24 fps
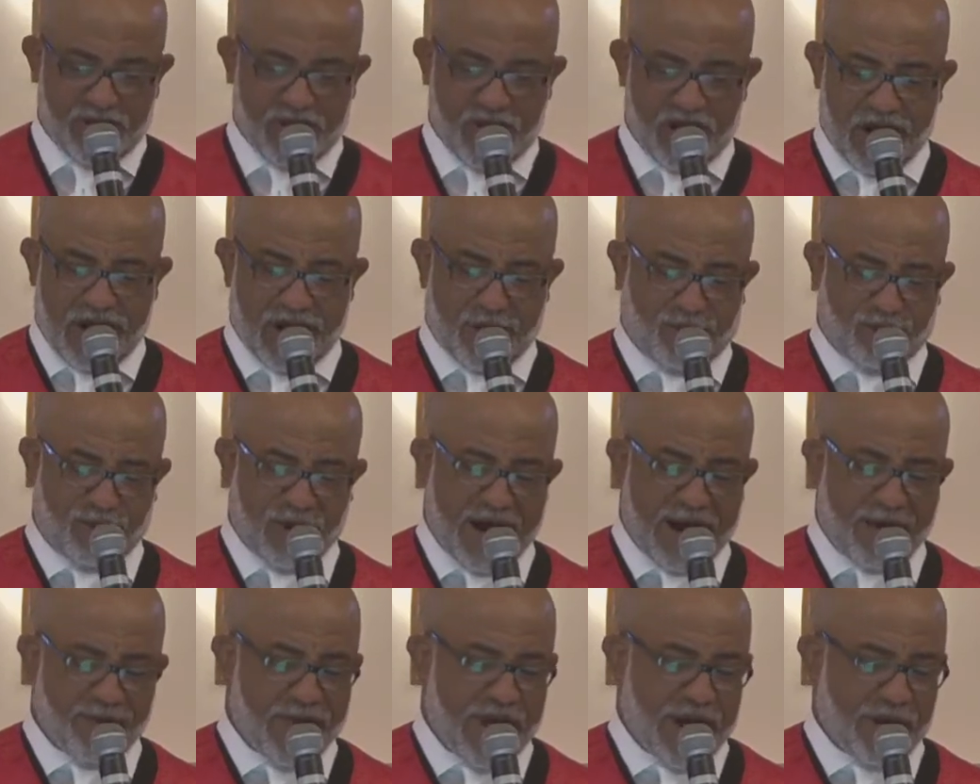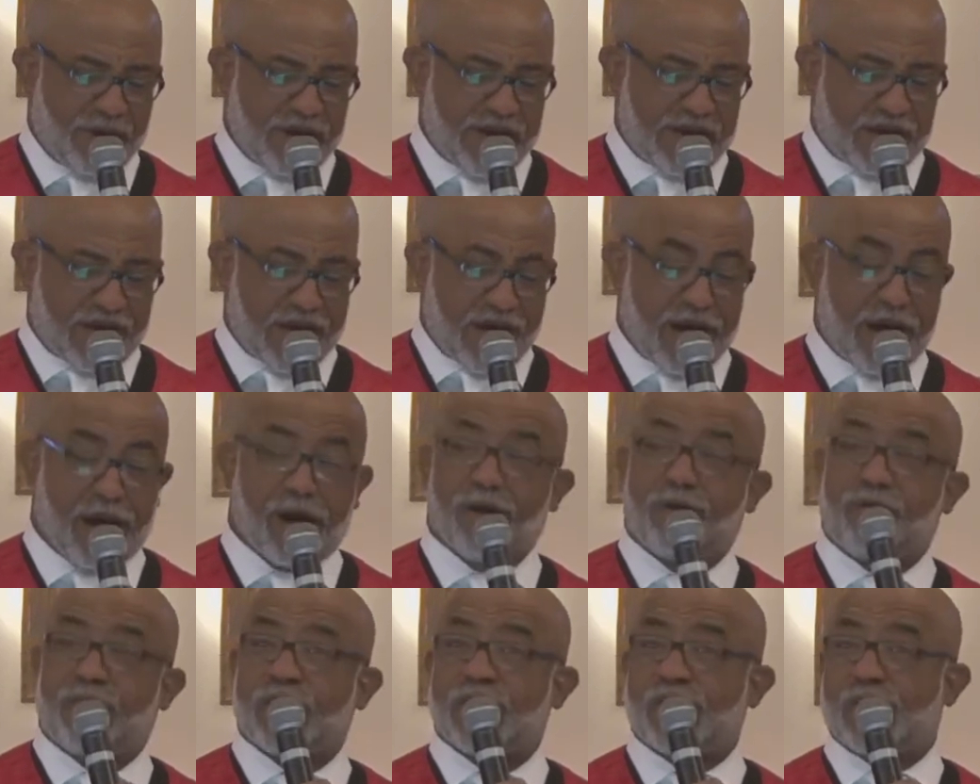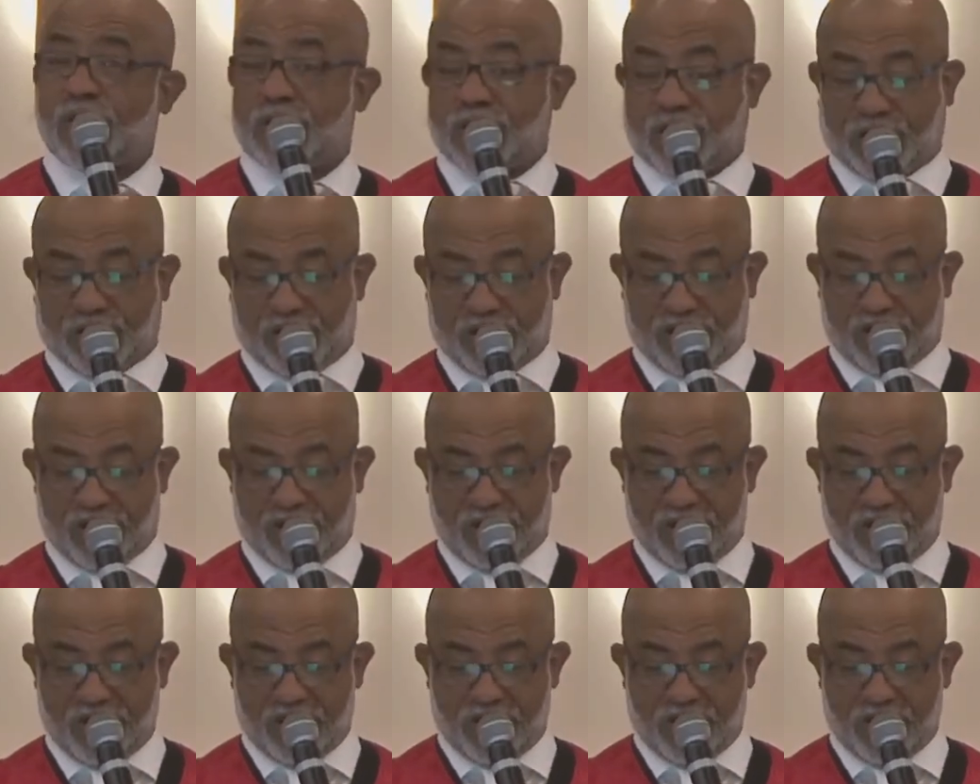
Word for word: our primary care physician